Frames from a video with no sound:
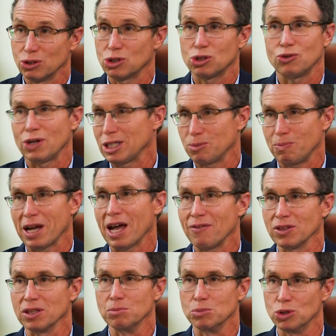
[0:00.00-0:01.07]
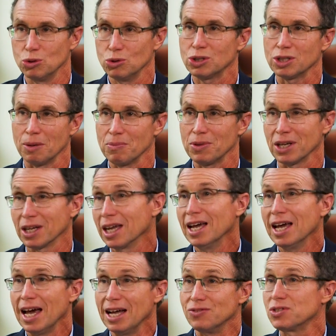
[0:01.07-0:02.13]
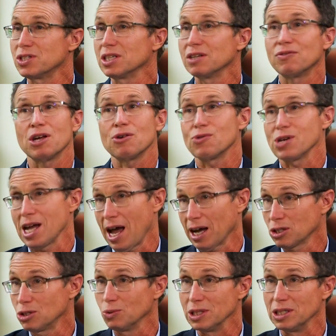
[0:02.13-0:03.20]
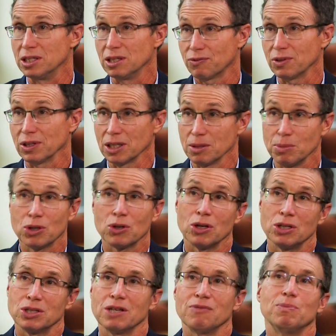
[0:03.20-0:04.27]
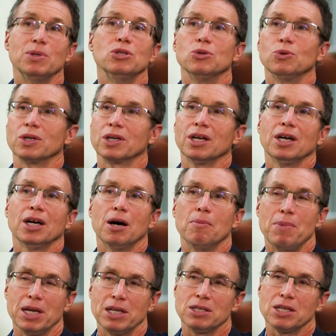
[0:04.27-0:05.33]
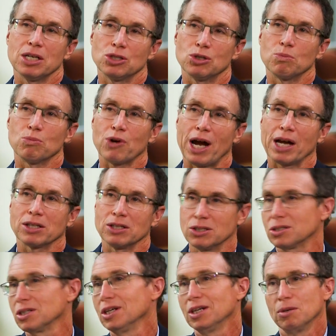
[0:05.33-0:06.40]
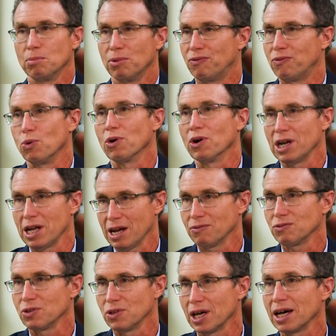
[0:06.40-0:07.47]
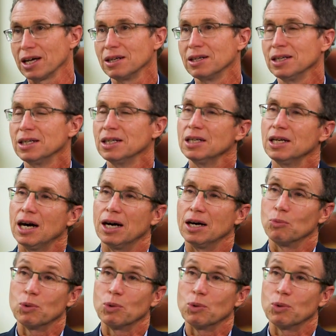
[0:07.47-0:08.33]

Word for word: stressed by having them do something and see if they react to it differently because they've been doing a meditation practice before and after that. Uh,